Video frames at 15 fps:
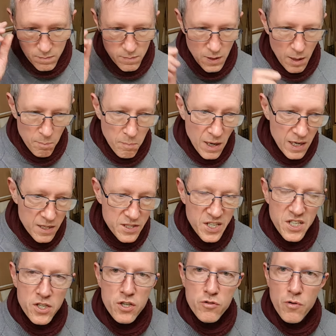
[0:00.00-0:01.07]
ability
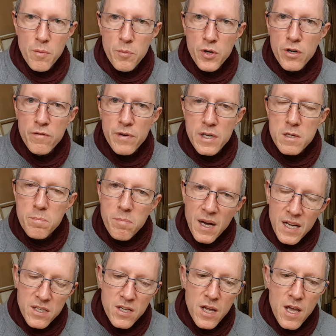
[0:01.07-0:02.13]
to remove it,
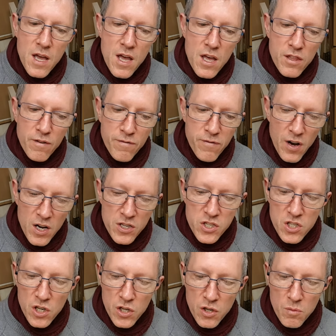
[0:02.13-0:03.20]
but the
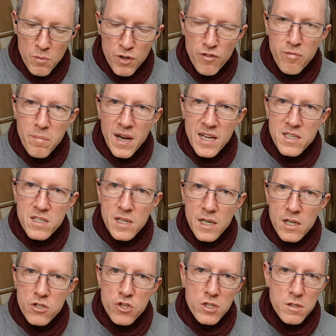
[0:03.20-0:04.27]
faster you move plastic,
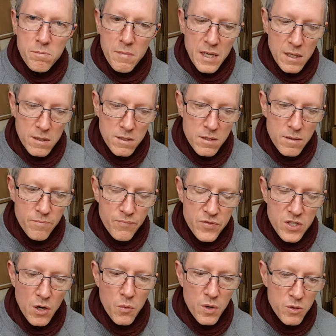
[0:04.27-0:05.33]
it just melts.
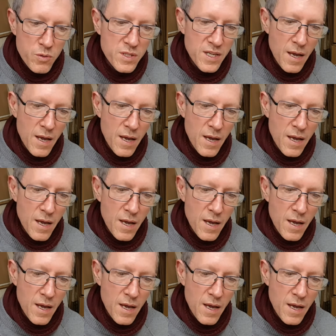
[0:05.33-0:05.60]
So what was